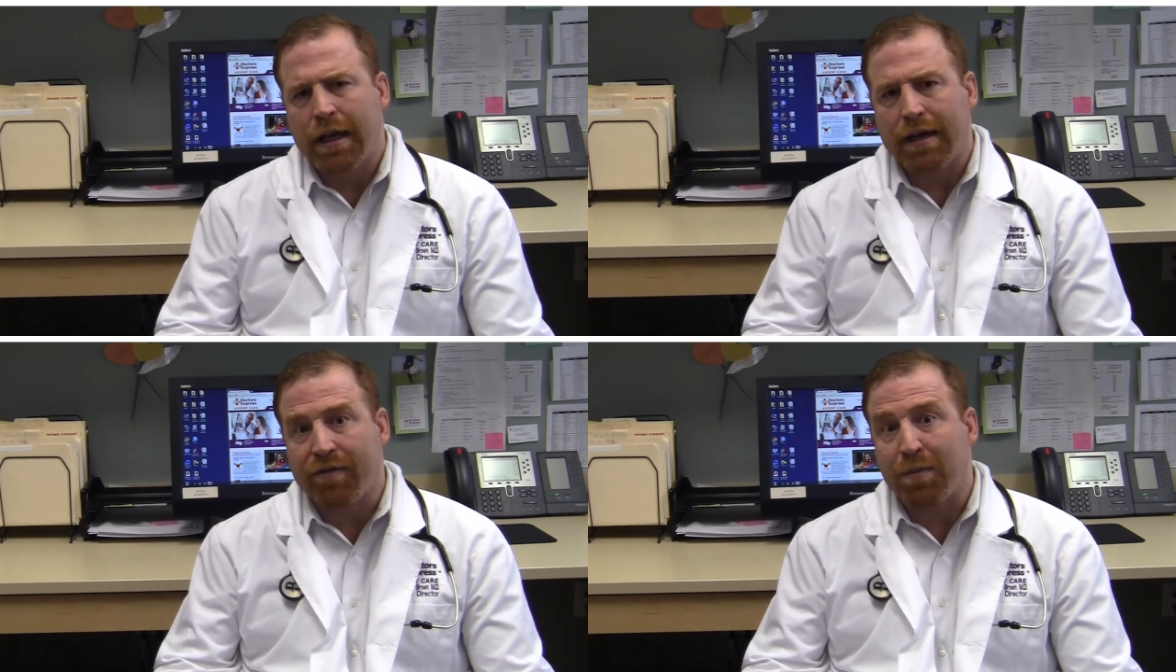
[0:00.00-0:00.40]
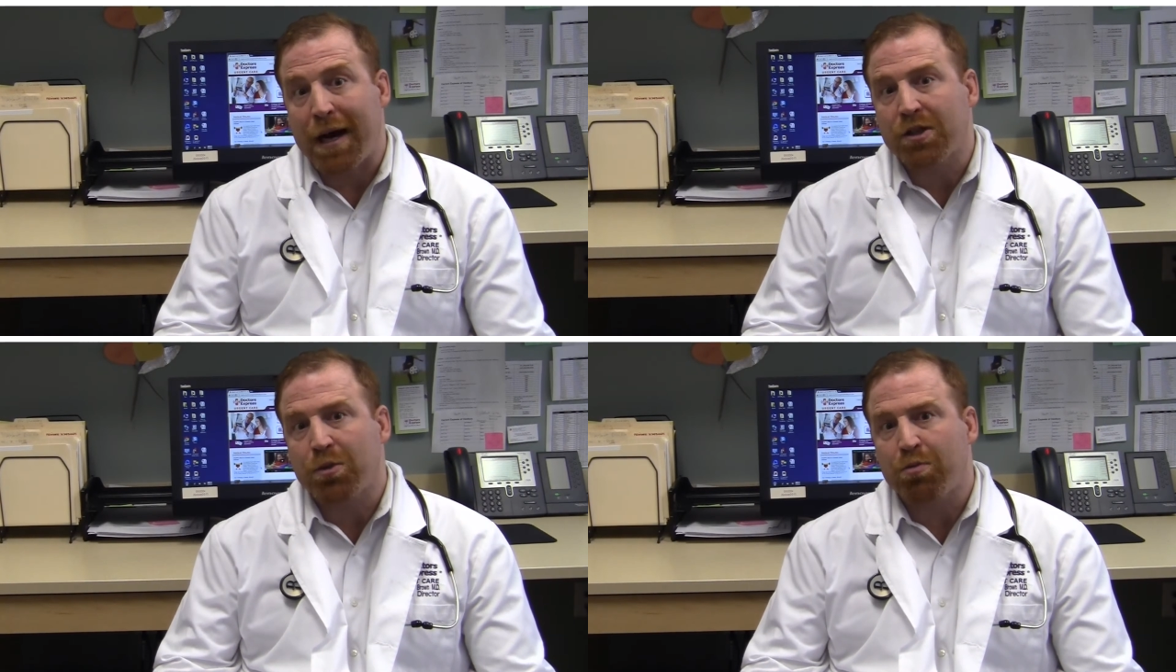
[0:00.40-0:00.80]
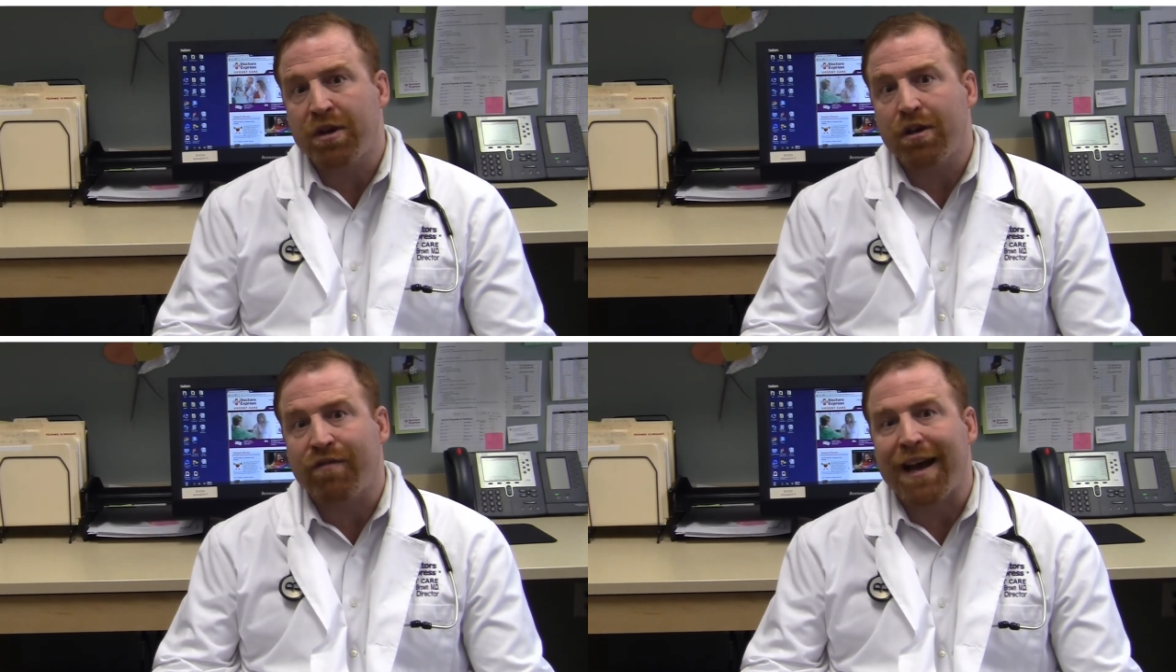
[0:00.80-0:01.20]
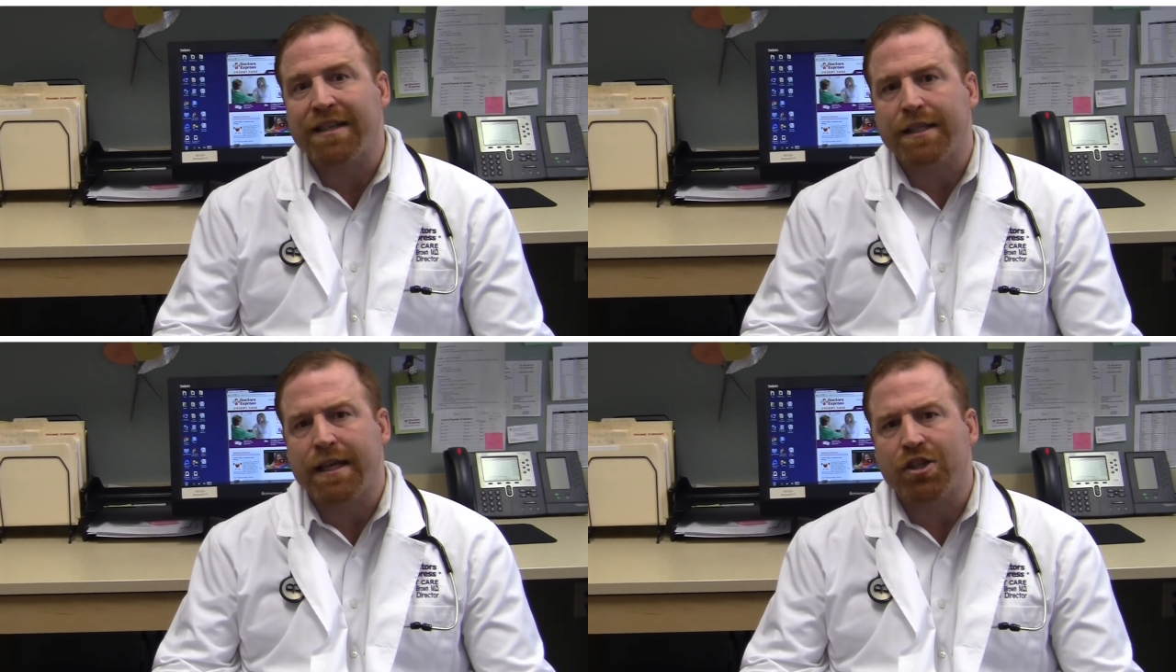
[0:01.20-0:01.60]
and if possible, bring your
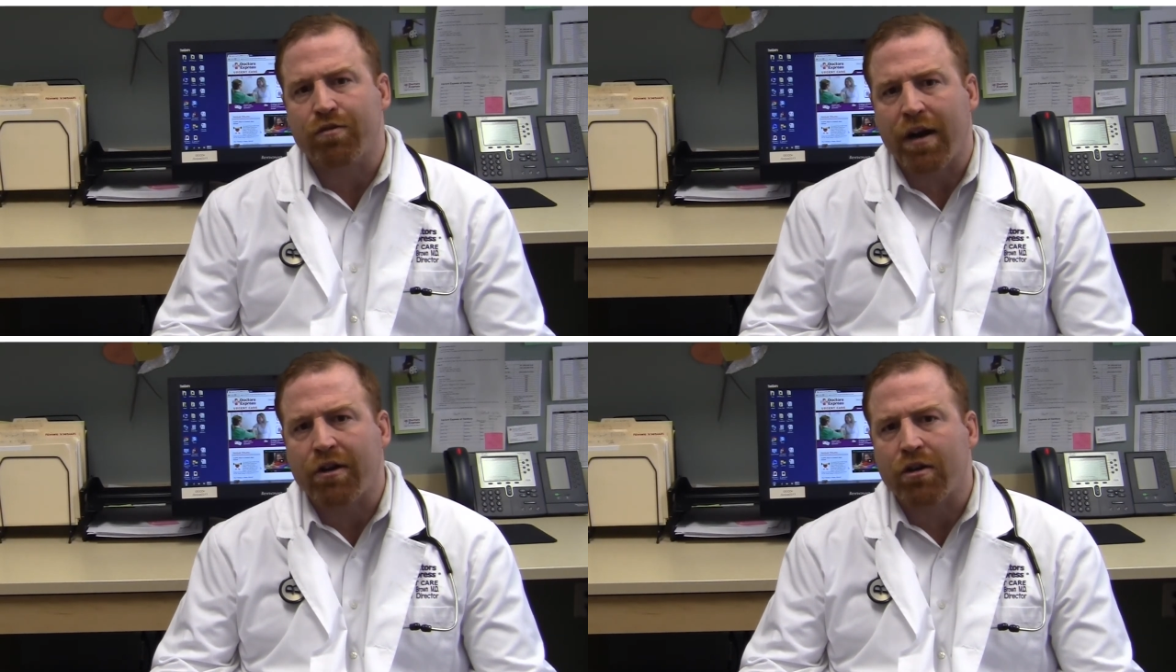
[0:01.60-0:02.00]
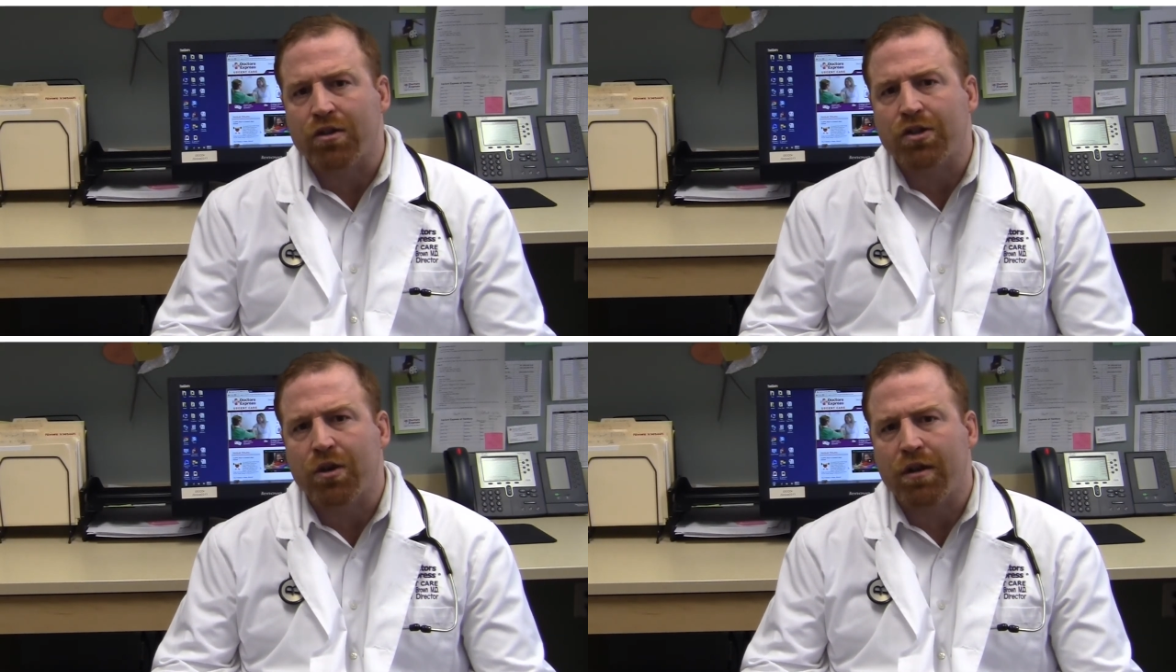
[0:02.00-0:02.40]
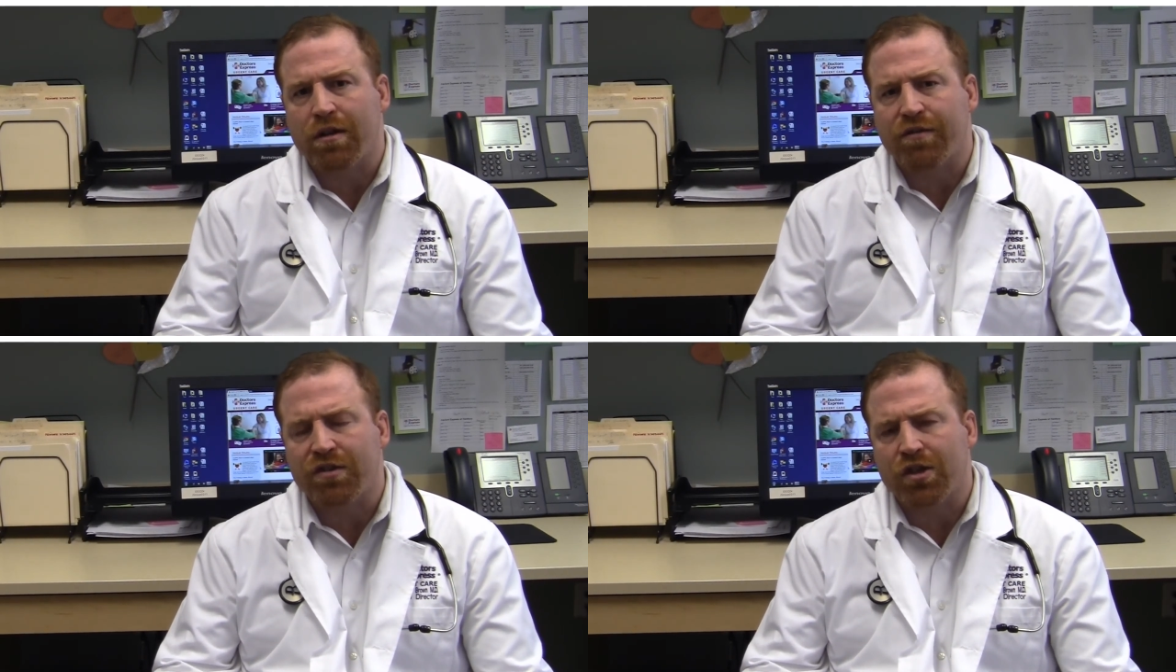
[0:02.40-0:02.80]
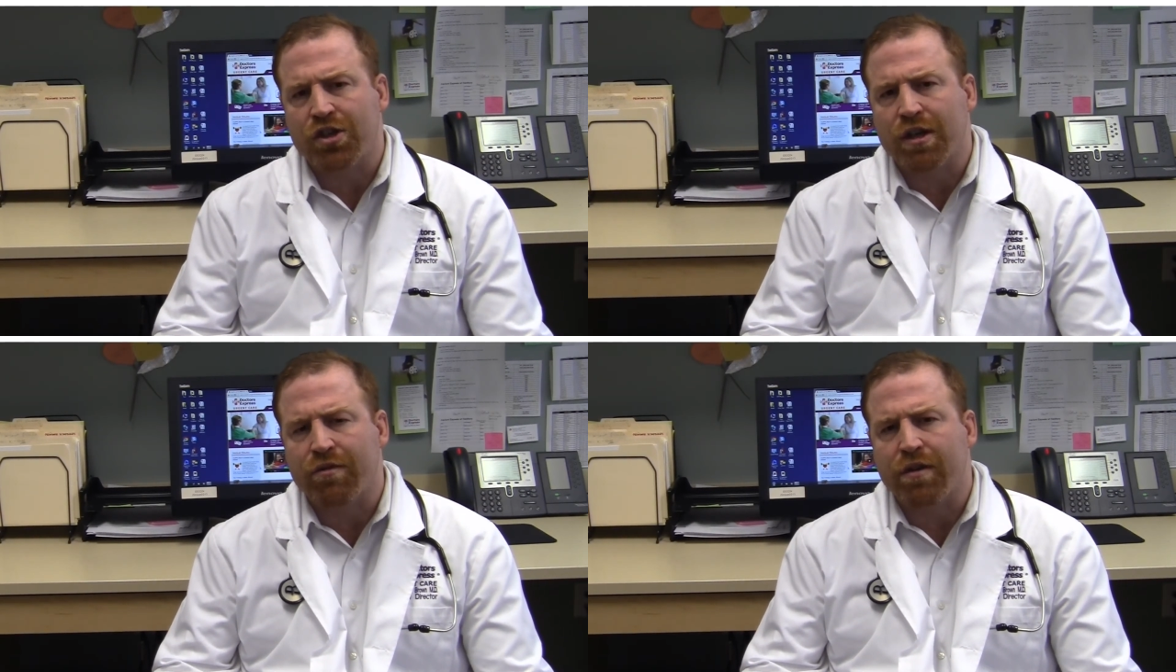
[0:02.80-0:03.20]
vaccination records so that the
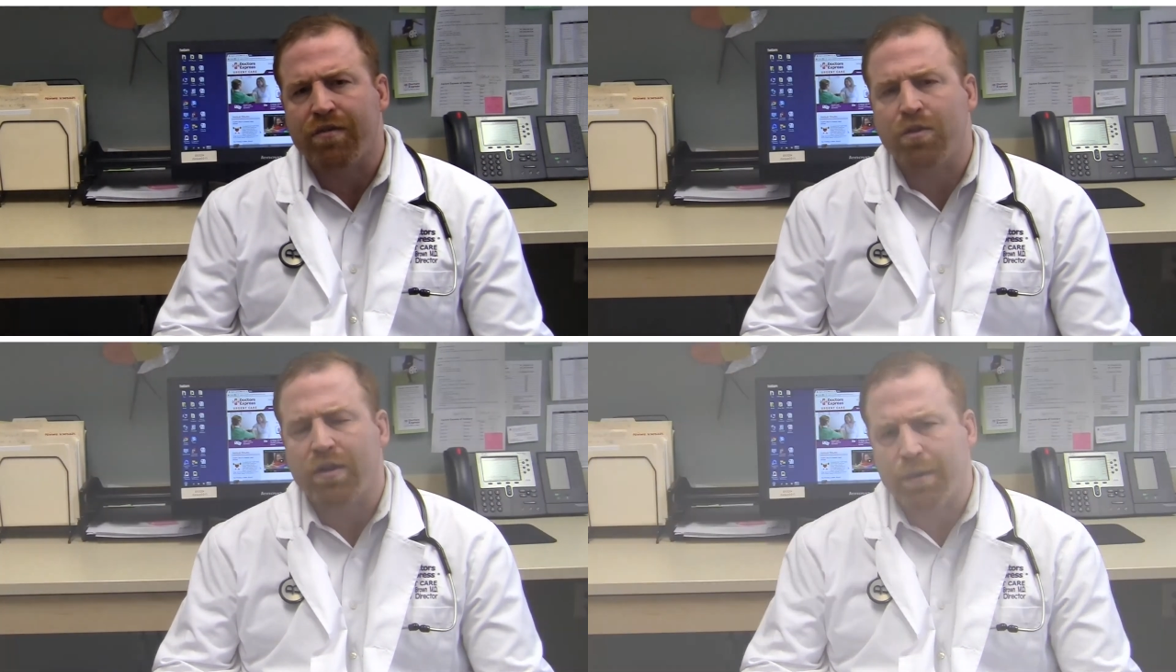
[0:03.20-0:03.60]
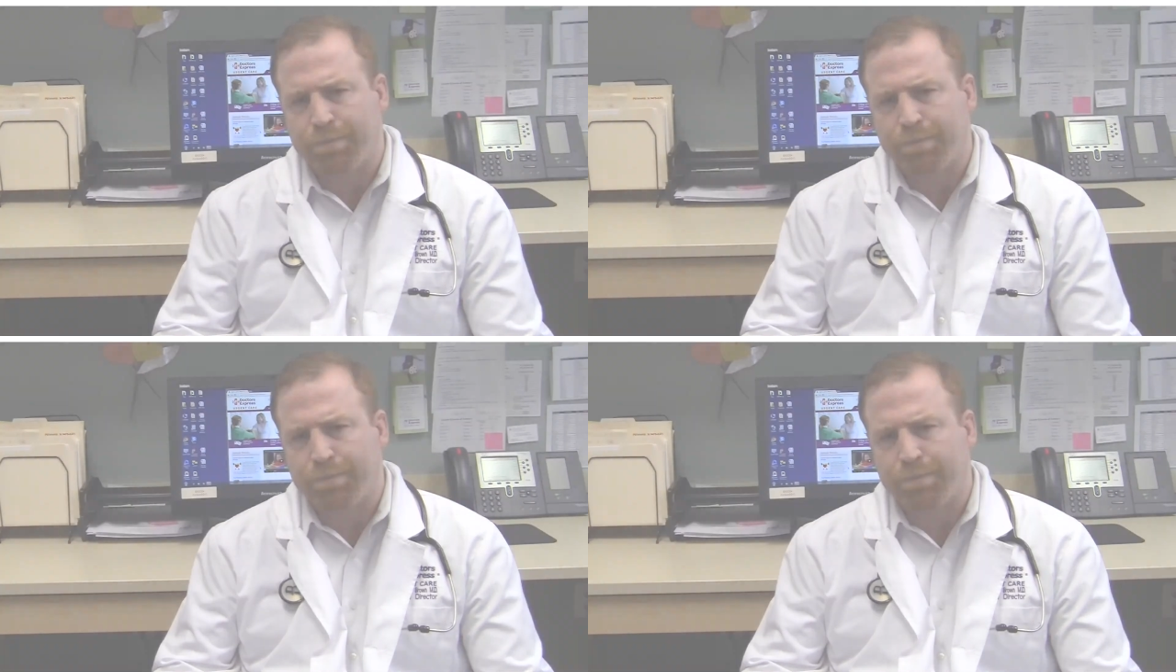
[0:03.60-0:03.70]
physician can review them.